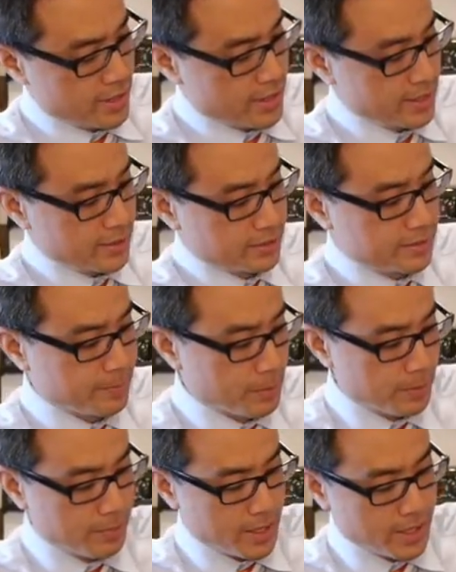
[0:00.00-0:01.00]
a
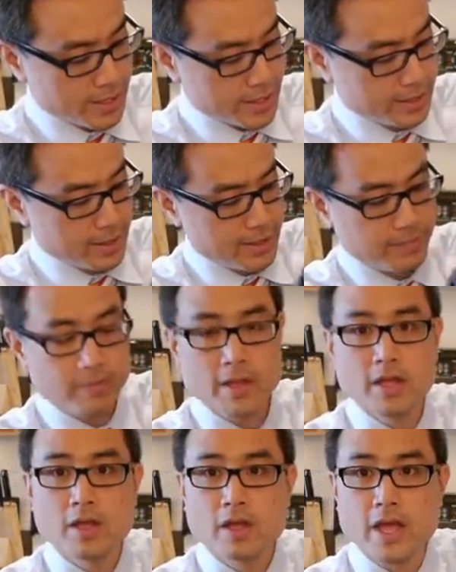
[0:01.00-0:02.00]
zippered pocket,
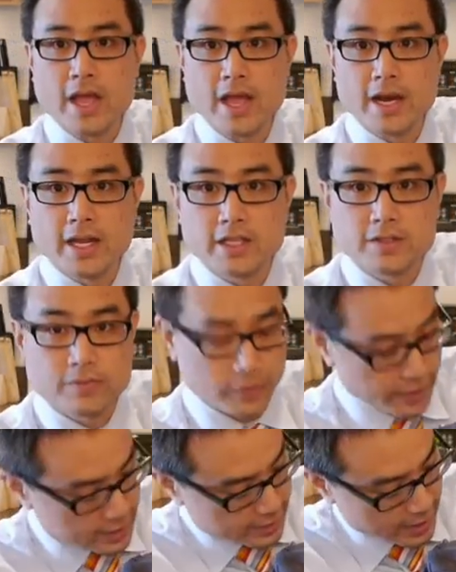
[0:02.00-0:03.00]
and it's
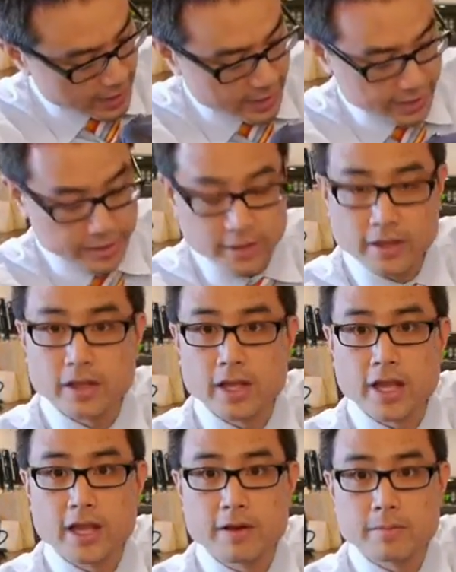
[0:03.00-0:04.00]
fleece lined,
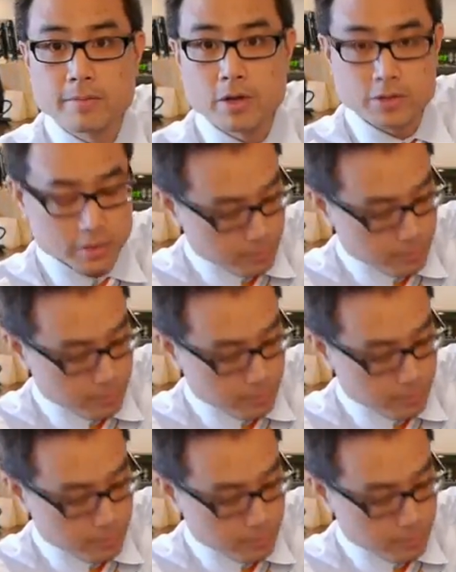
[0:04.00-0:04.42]
and most